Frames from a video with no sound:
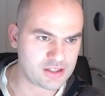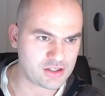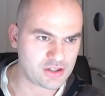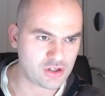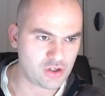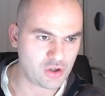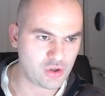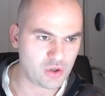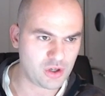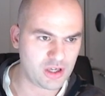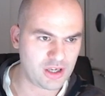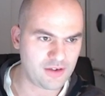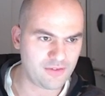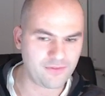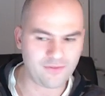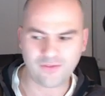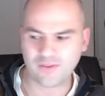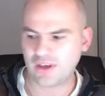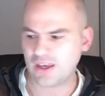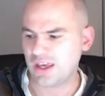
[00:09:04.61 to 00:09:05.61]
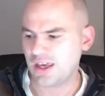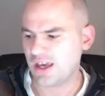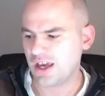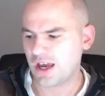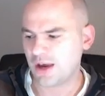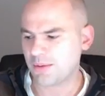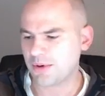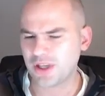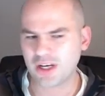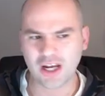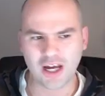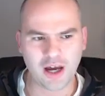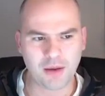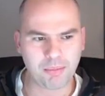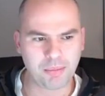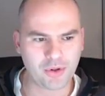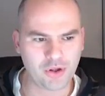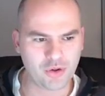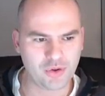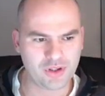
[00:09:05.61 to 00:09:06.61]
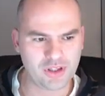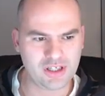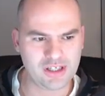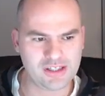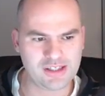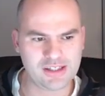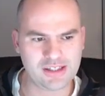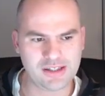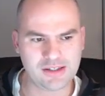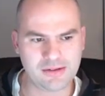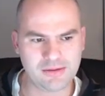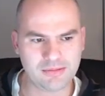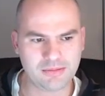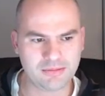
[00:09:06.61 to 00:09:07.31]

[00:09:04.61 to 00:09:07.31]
So if I'm gonna upload this,